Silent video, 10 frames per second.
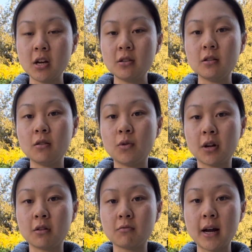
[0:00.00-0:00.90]
to the one on
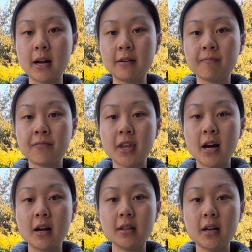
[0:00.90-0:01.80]
the right,
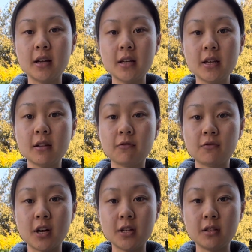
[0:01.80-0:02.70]
and then in the
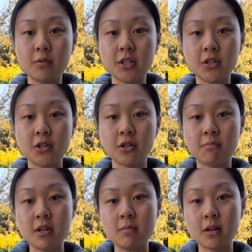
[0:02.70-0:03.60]
front, which is your
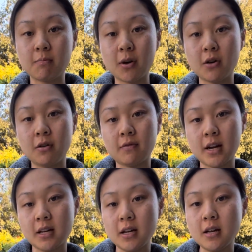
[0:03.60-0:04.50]
pubic bone
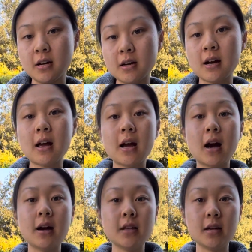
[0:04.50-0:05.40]
right here,
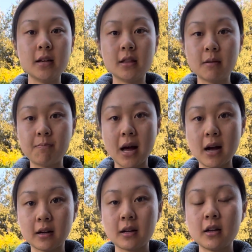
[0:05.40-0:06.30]
and then in the
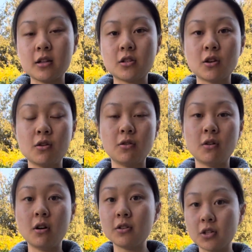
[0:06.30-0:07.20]
back, so
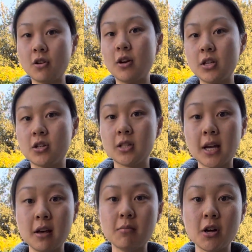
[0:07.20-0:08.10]
also known as your
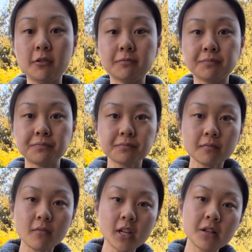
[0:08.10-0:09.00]
tailbone.
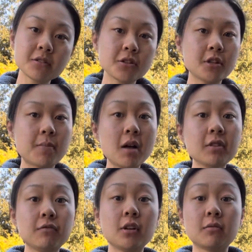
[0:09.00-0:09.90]
So your pelvic
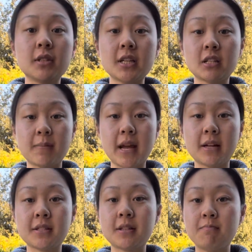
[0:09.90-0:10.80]
floor really
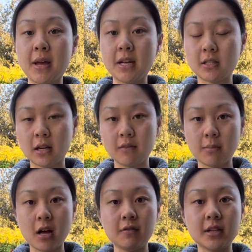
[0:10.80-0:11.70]
spans the base of the
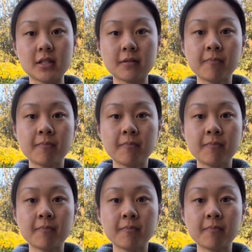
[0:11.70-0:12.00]
pelvis.